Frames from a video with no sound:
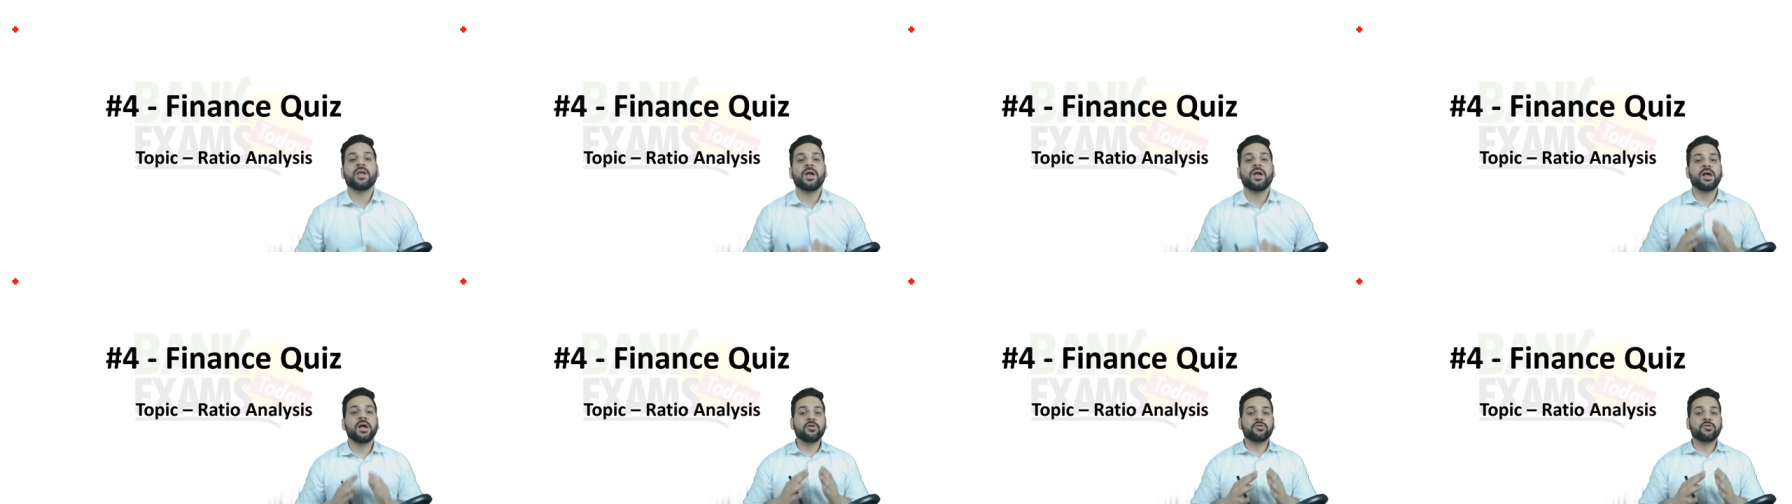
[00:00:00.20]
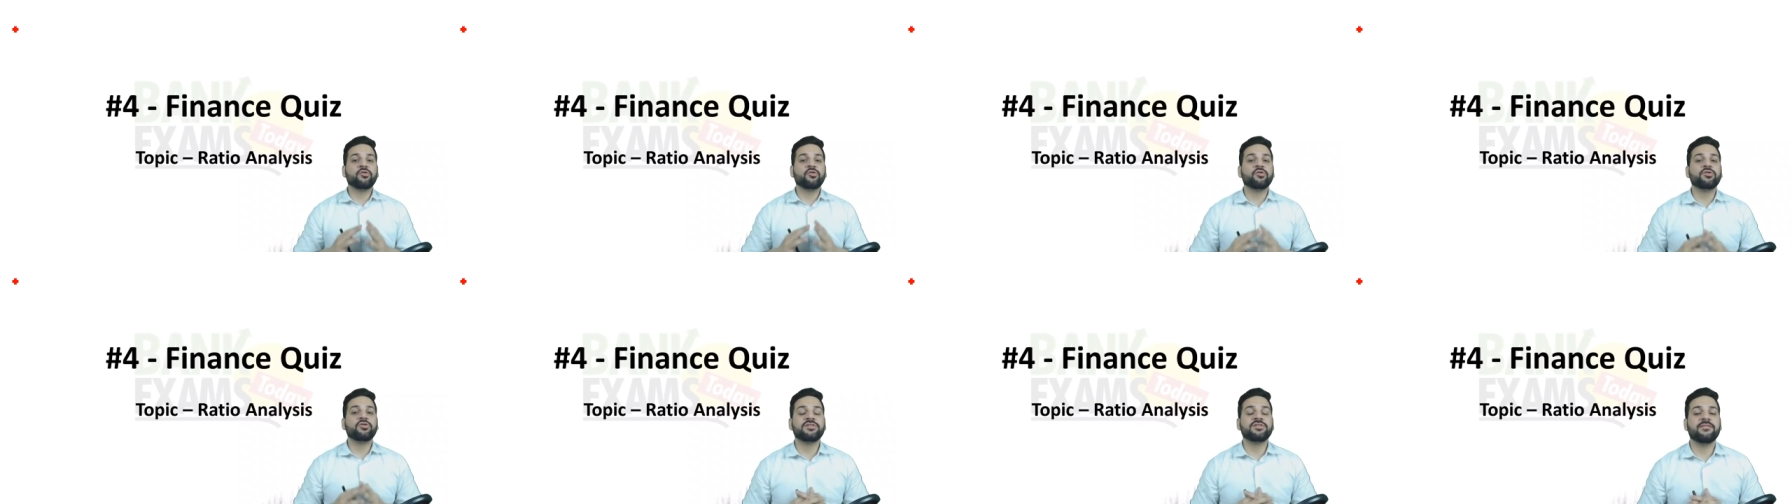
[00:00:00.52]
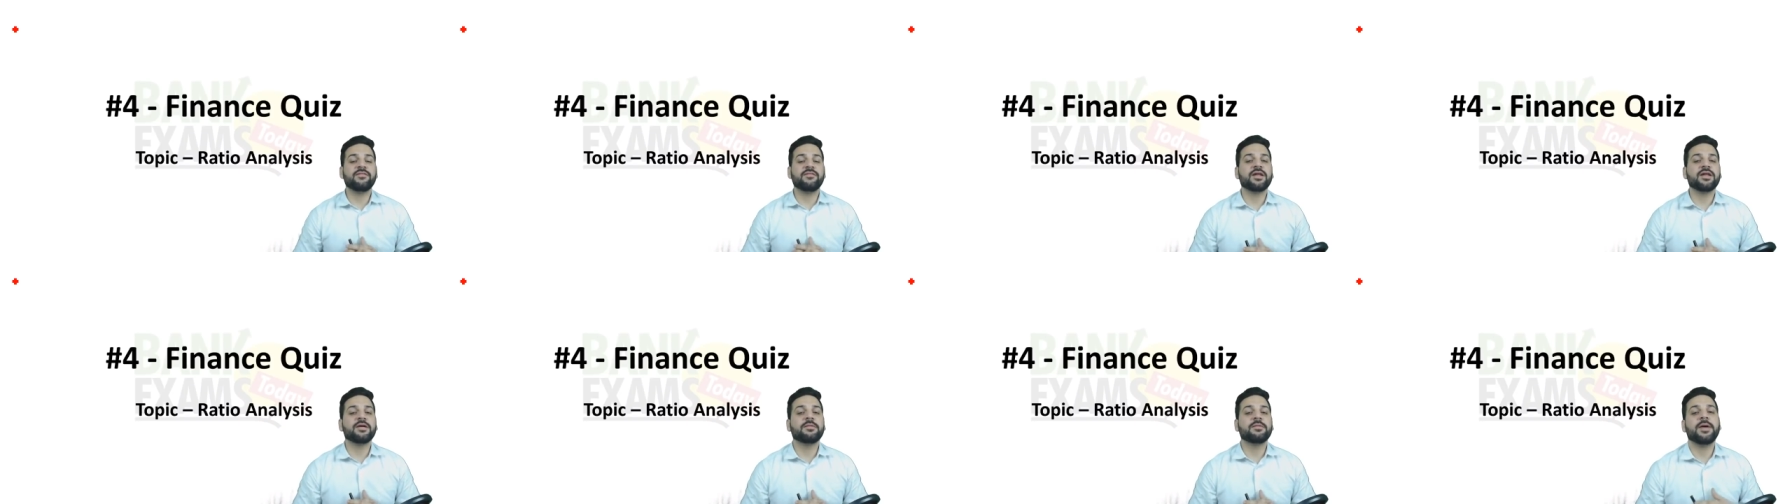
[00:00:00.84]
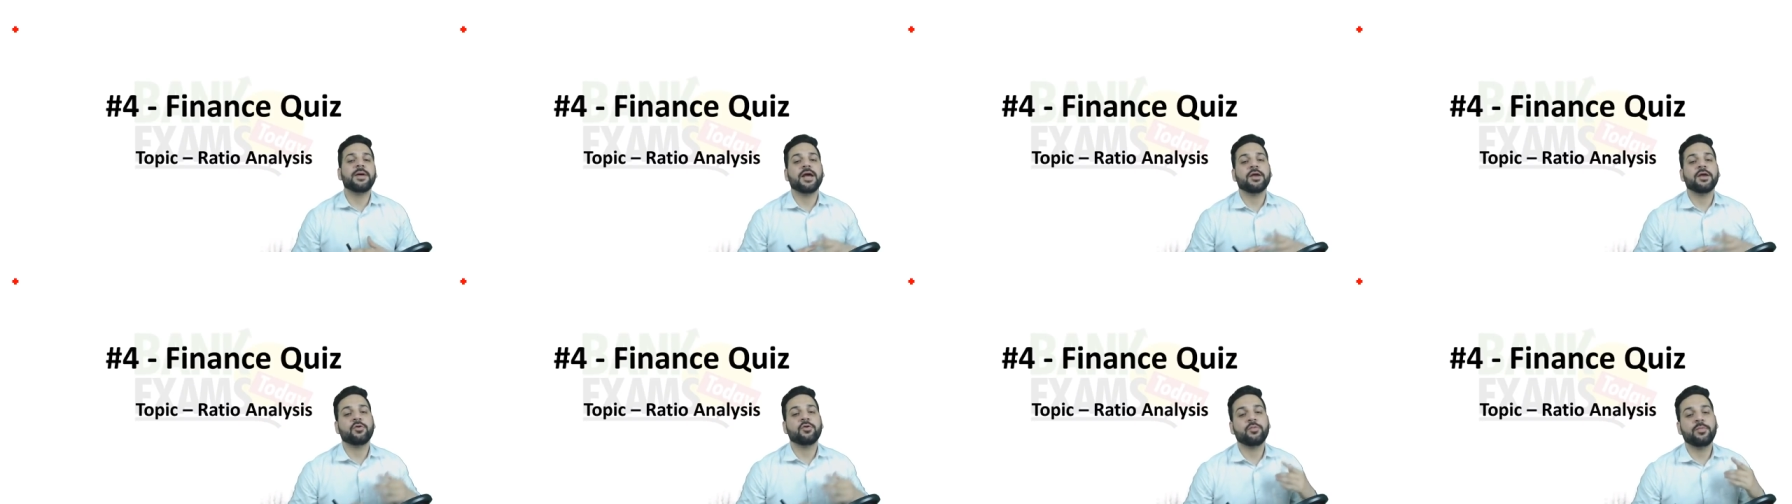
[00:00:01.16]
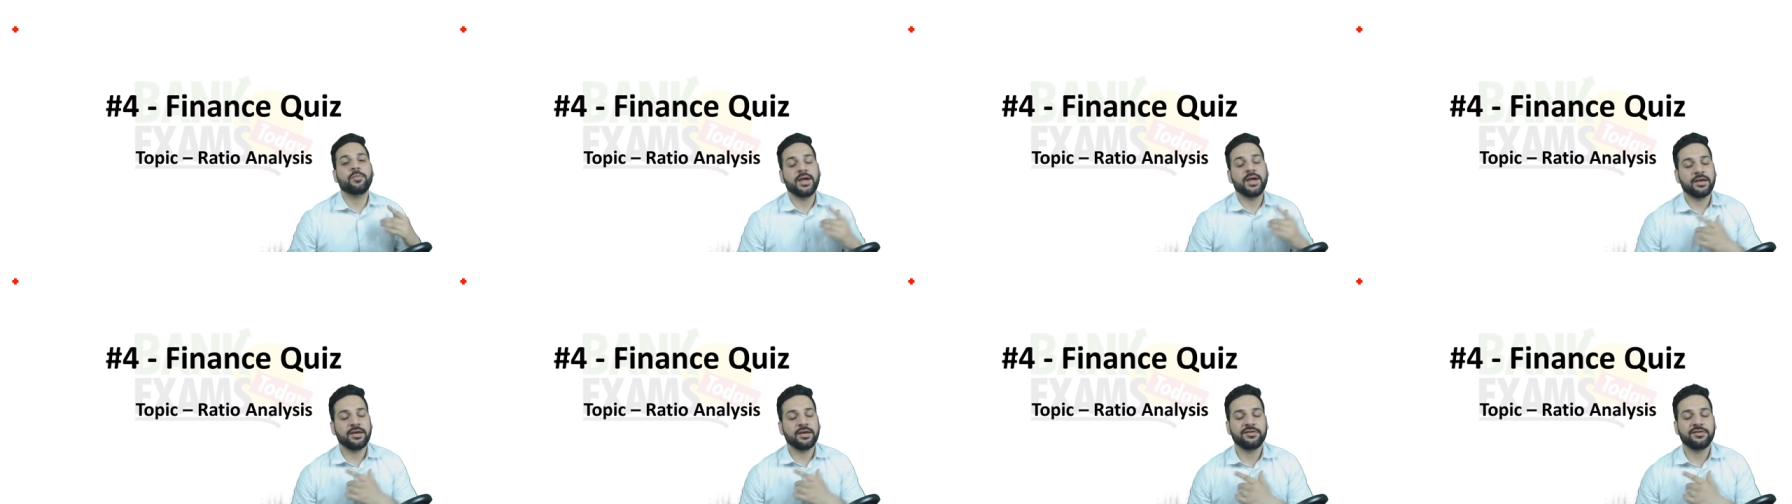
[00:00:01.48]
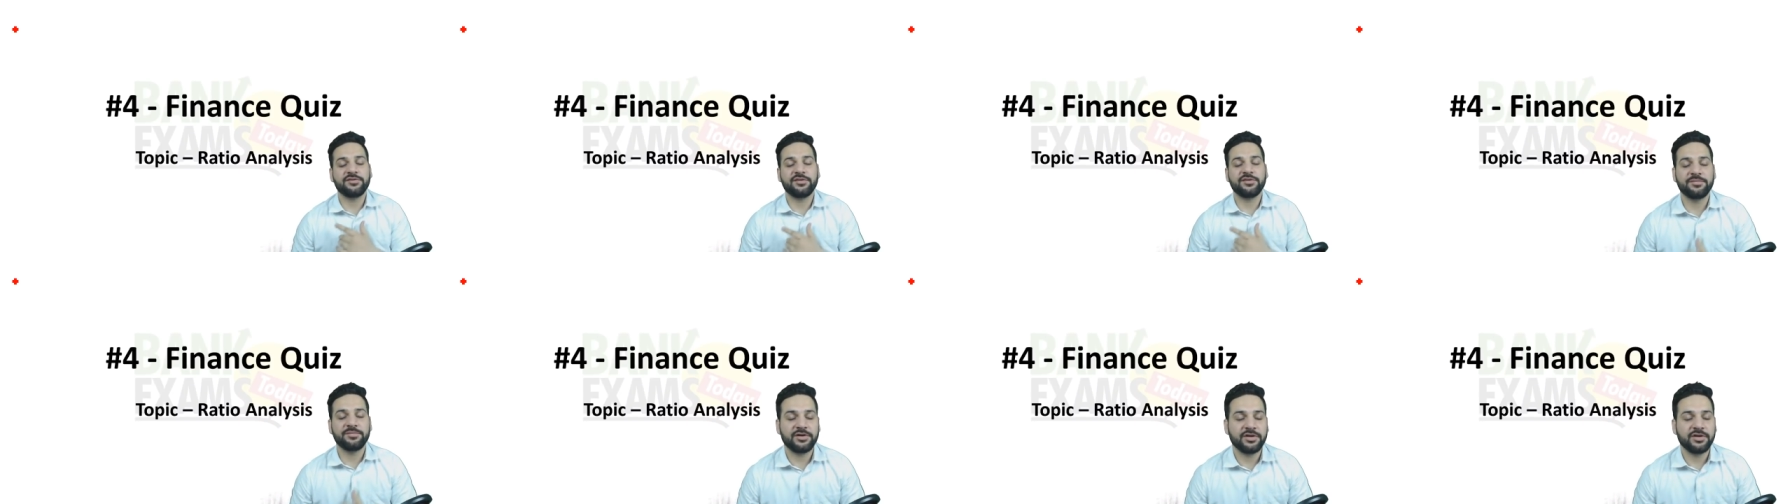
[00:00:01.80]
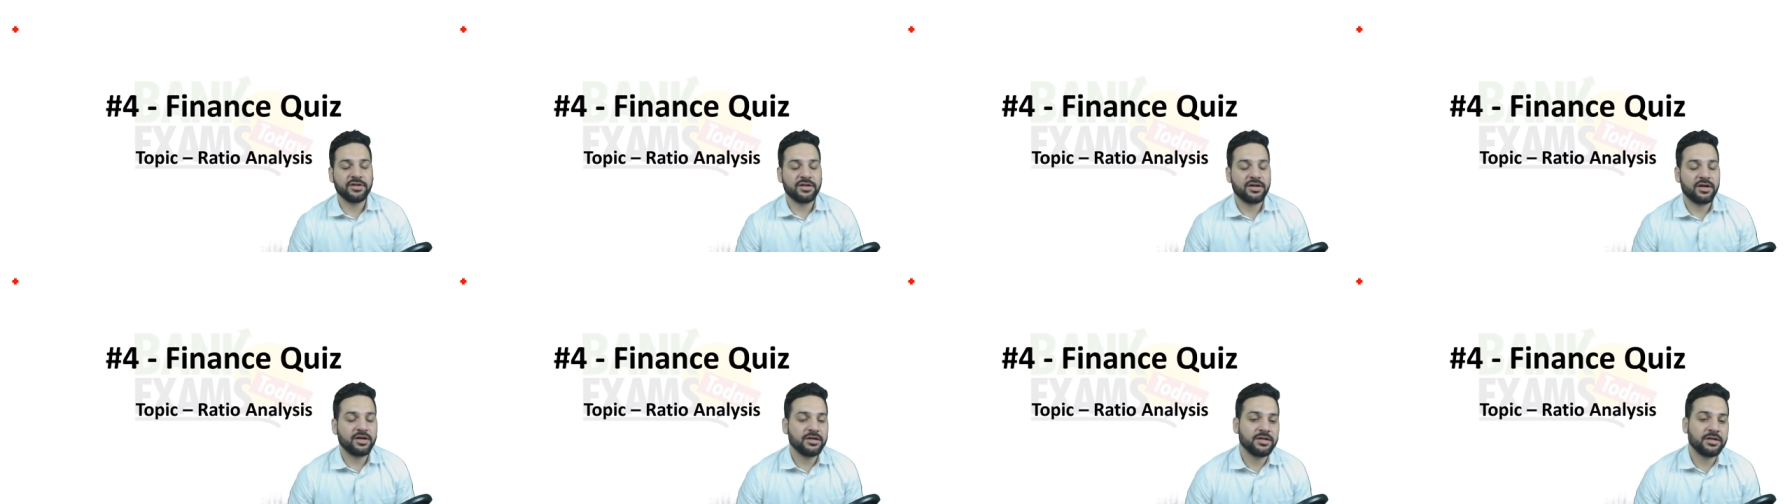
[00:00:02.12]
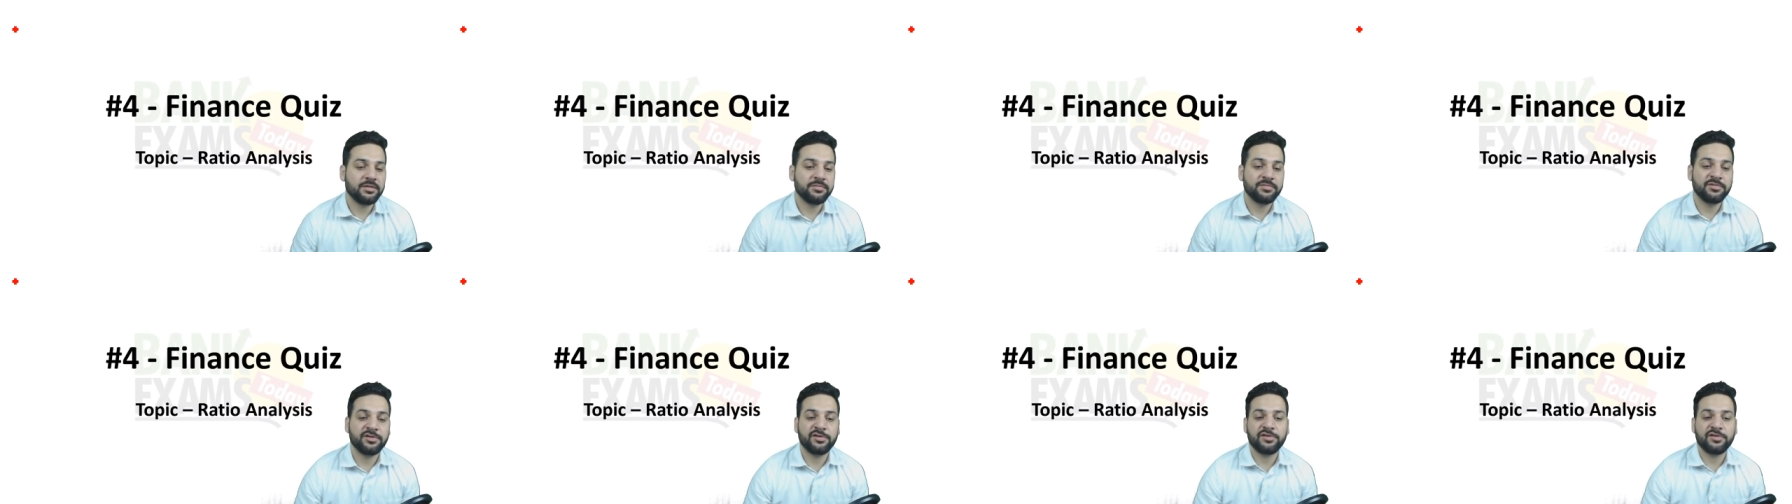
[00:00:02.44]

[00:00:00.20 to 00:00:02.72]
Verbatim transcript: Hello students and welcome back to bankexamstoday.com.